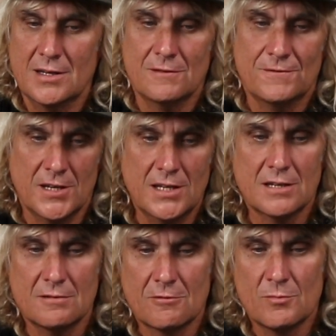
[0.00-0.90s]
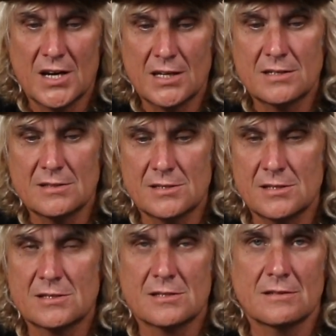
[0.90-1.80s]
if he can remain
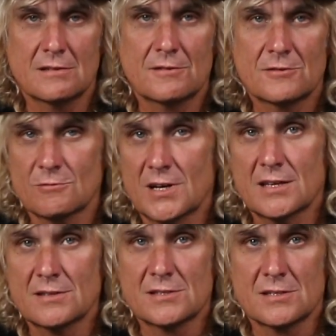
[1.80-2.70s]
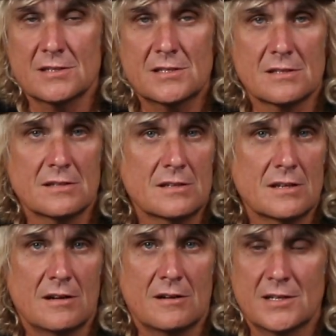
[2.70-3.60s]
consistent throughout the season,
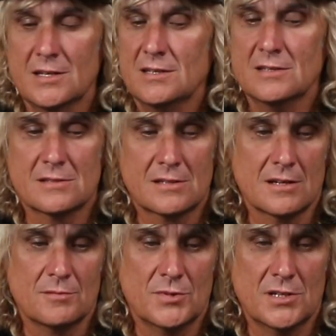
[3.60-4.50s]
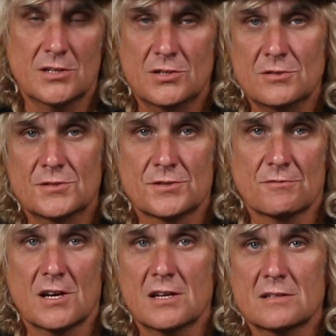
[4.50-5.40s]
he is going to be a huge
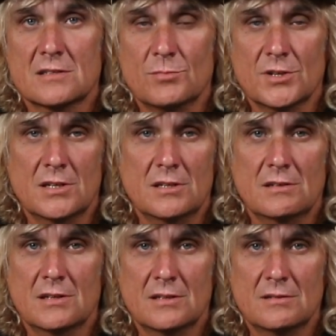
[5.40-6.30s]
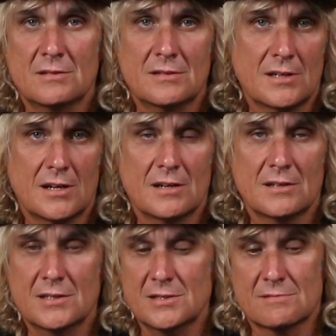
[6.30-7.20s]
threat to be in.
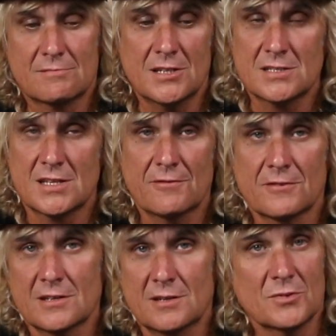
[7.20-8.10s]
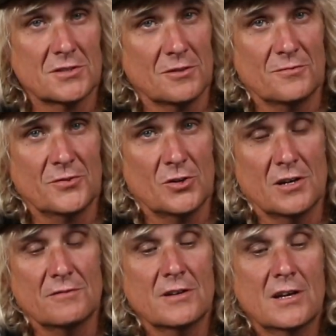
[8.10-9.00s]
He's definitely in my top
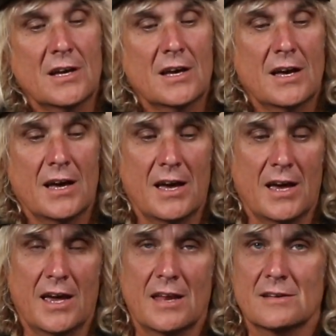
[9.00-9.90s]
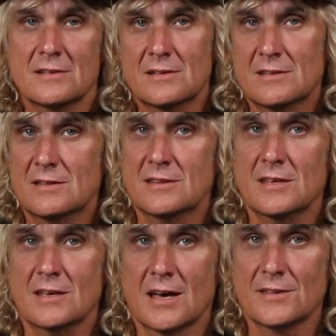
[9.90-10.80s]
5. And
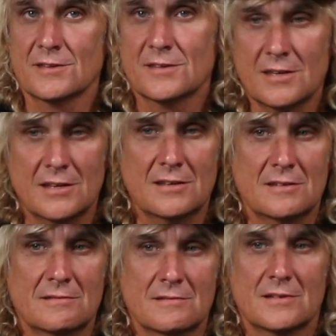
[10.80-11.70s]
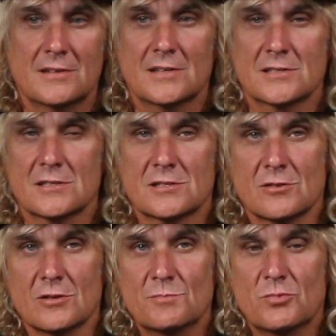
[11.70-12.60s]
the other thing, as a
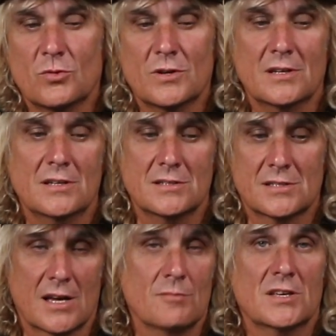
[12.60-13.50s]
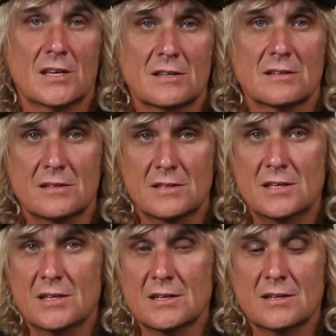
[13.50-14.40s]
side point, is come the end of the
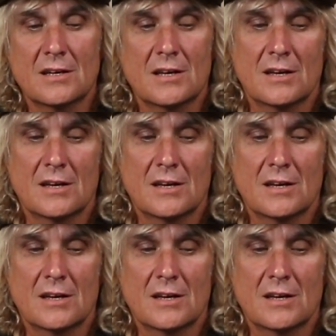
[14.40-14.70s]
year,